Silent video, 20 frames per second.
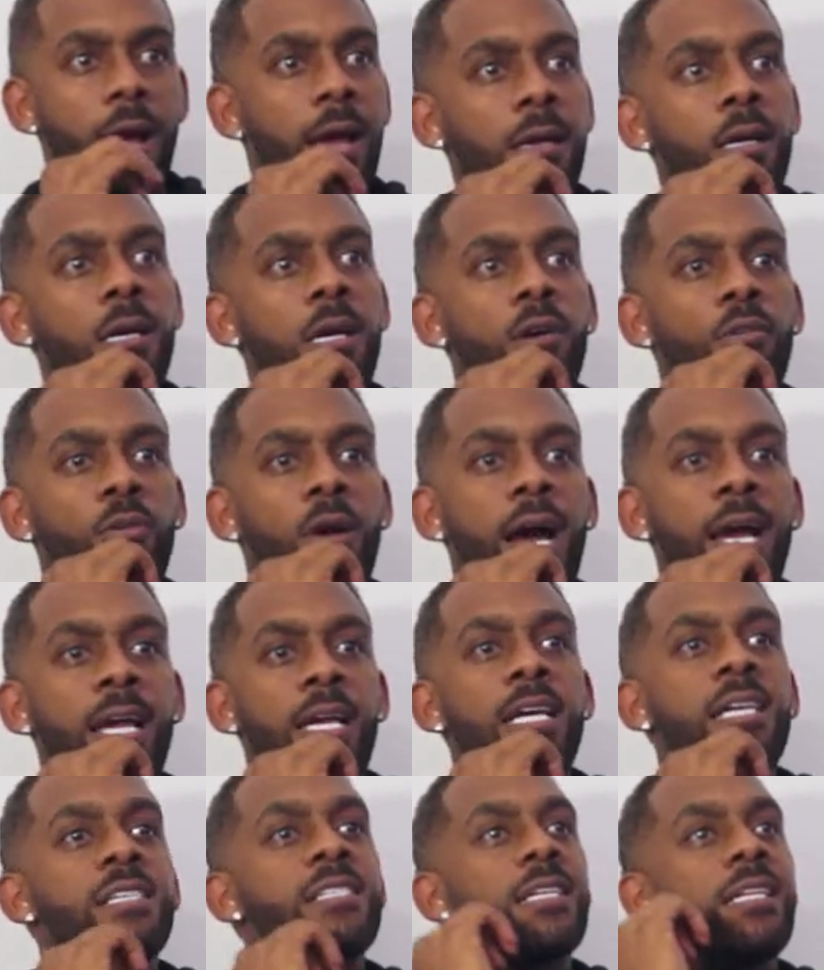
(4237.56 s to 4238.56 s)
right.
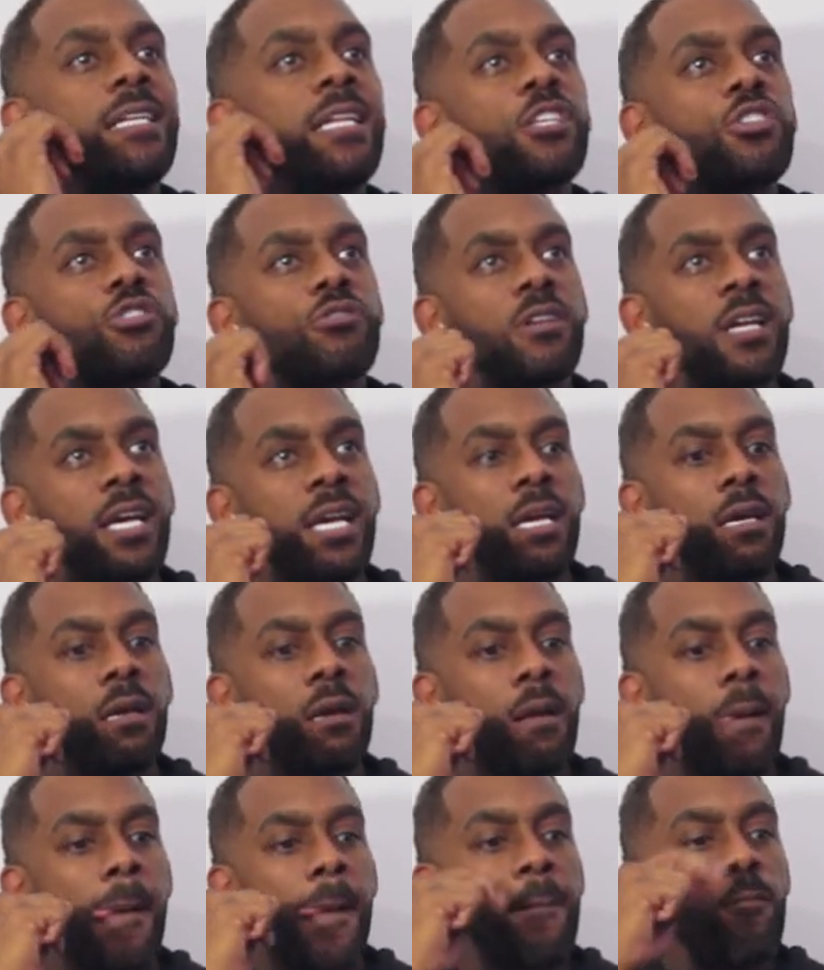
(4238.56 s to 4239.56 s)
Right, so literally,
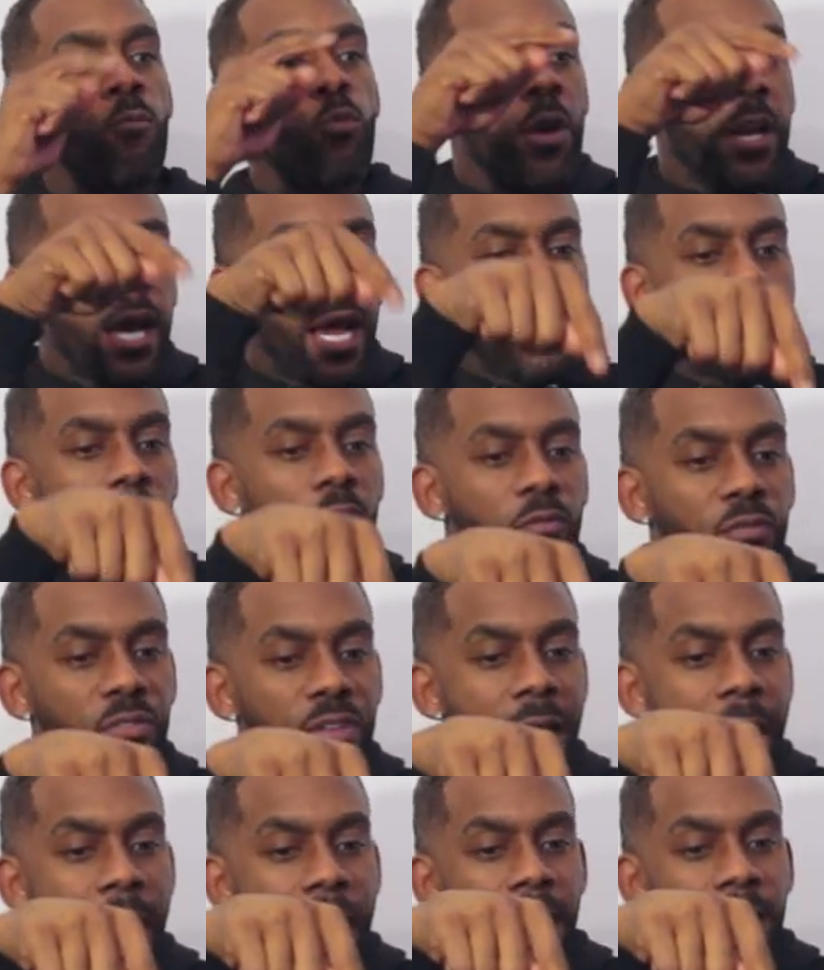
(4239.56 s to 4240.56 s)
when I got
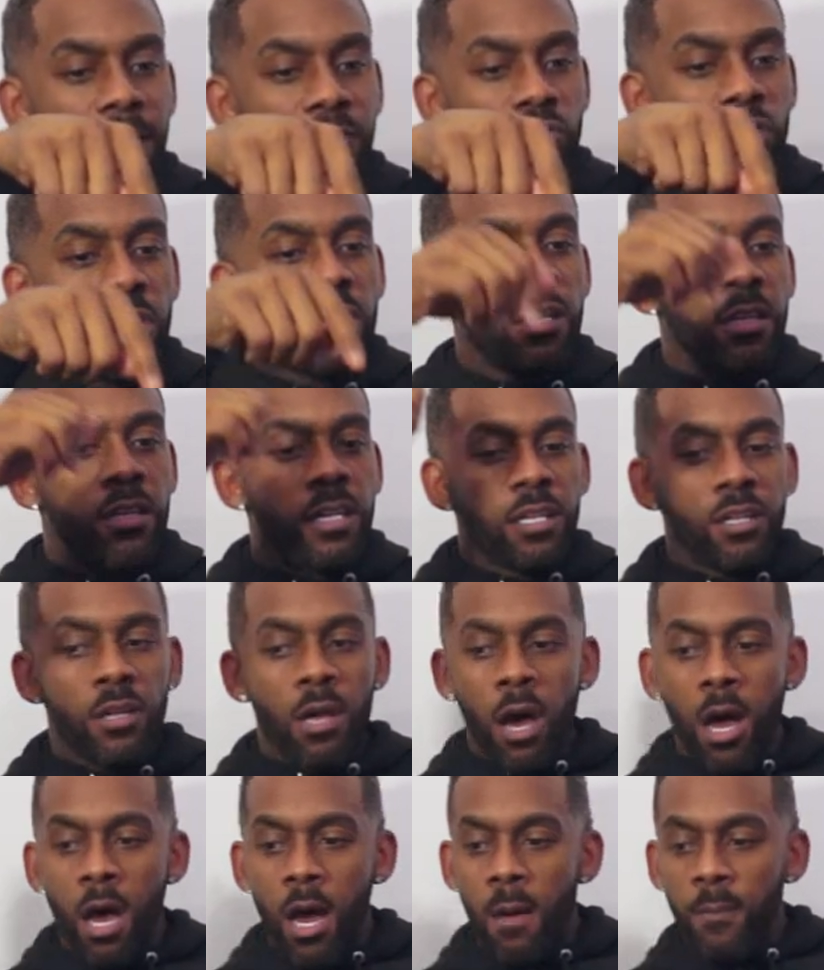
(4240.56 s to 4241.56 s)
that,
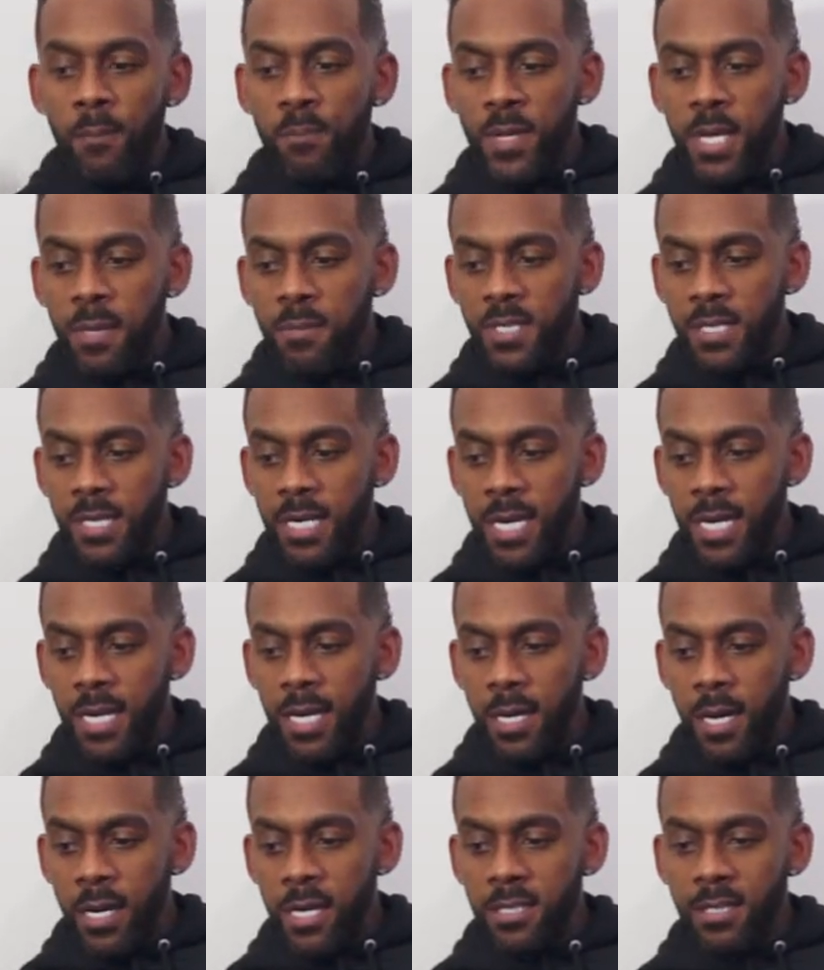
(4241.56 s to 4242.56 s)

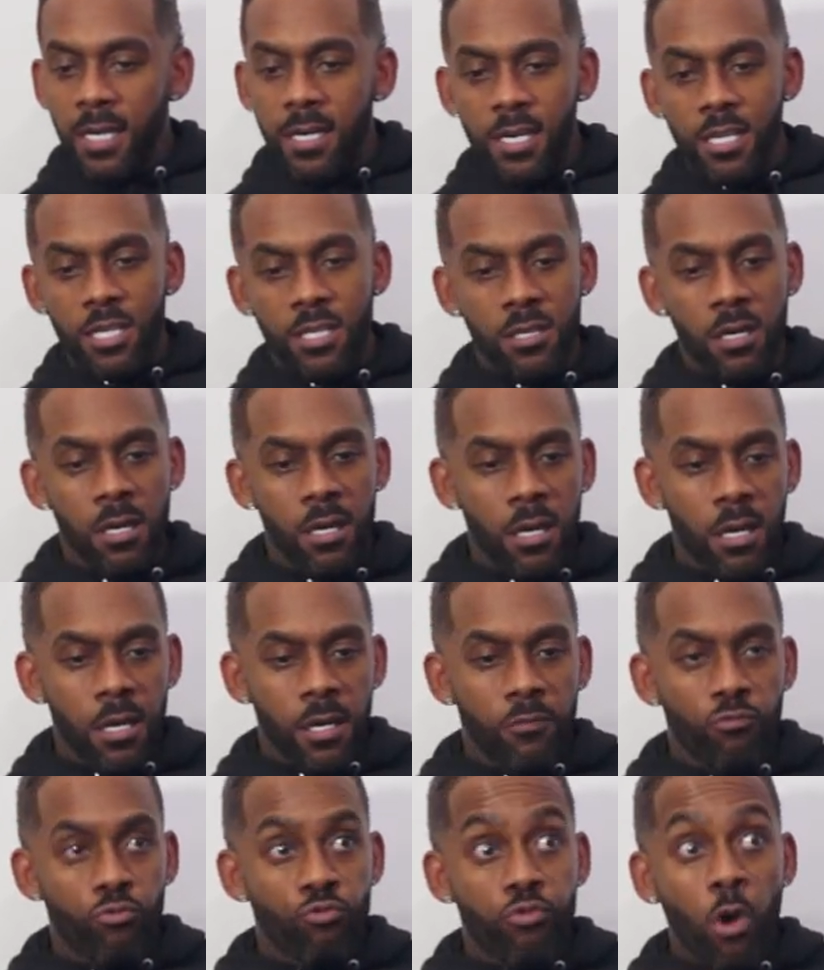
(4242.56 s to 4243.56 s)
BBC, EastEnders,
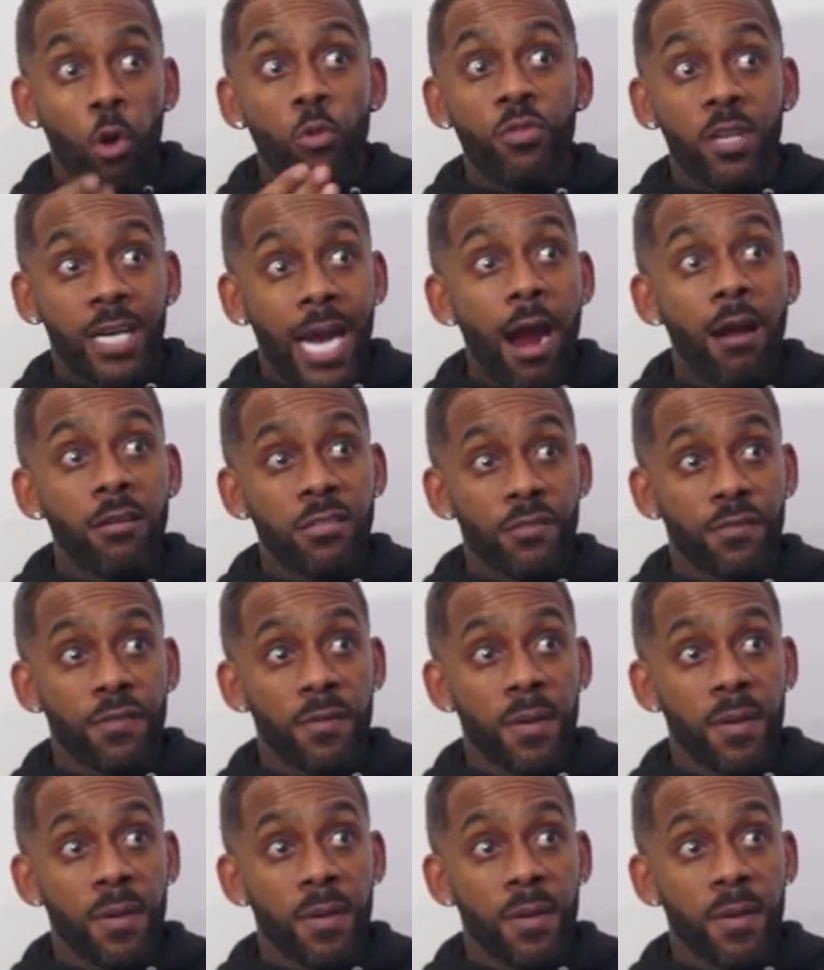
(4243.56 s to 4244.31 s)
wrote the character